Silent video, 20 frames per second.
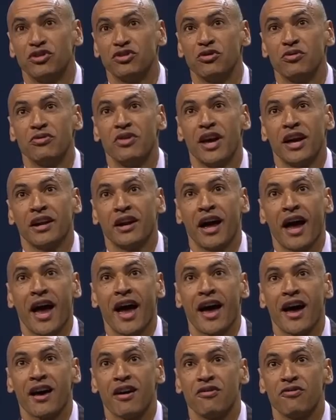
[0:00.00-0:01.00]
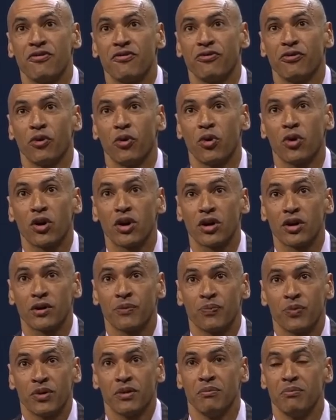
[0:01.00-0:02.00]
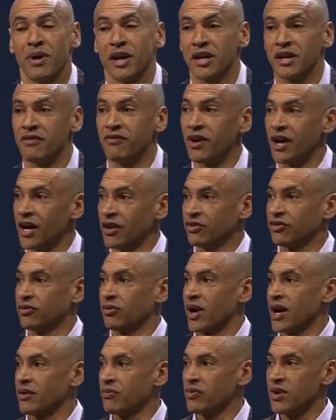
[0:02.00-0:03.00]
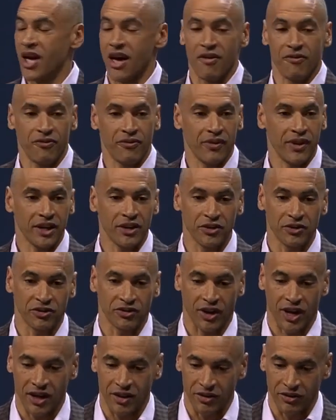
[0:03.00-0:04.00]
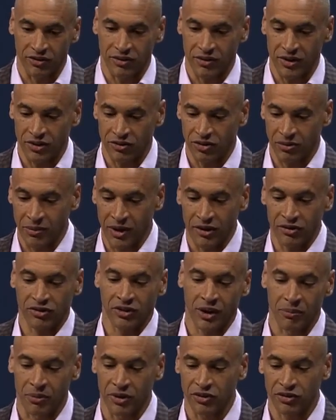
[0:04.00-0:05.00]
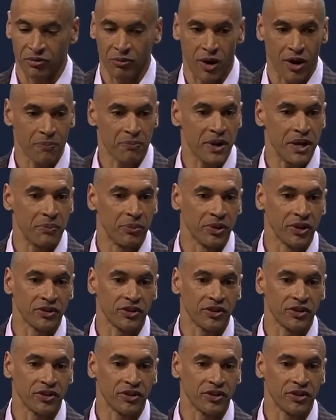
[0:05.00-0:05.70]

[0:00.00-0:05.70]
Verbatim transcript: you then have for many of us, right? We have, like you say, there's a tremendous number of smart people at